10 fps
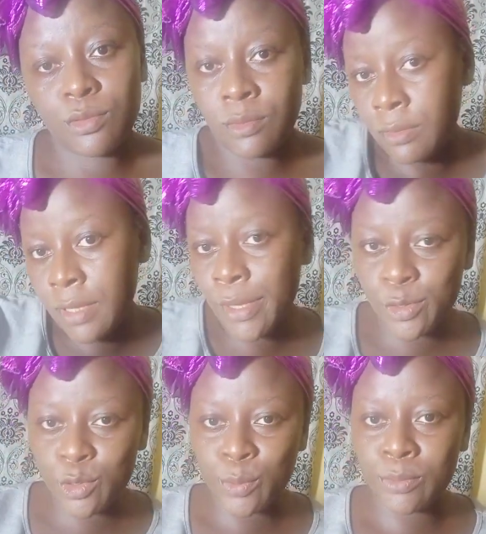
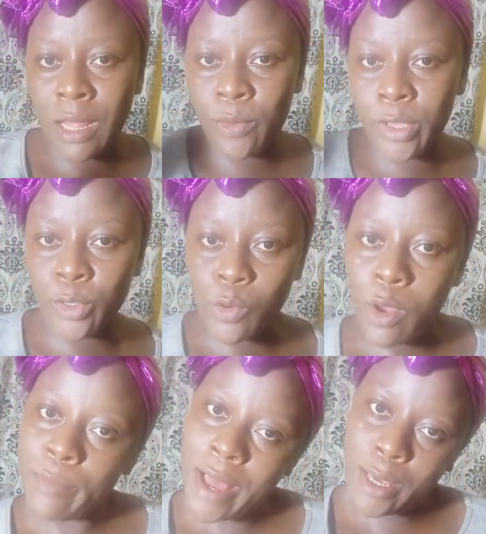there's soup now. When you
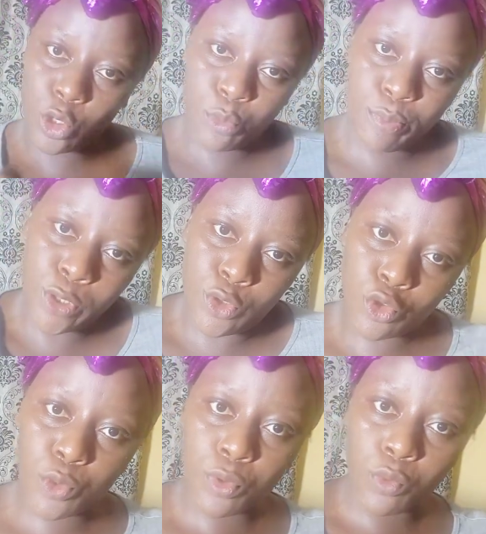come back, you pick the
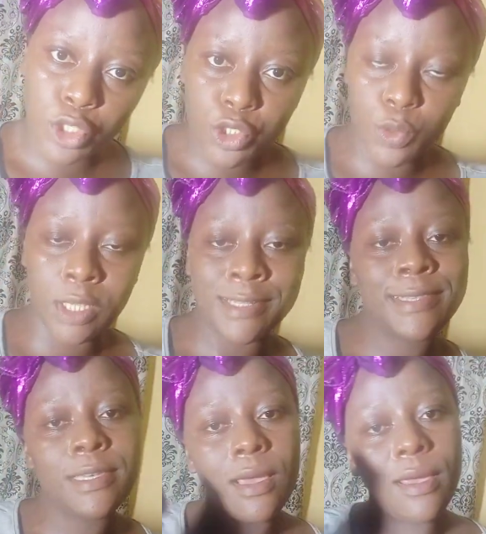soup you wish to eat,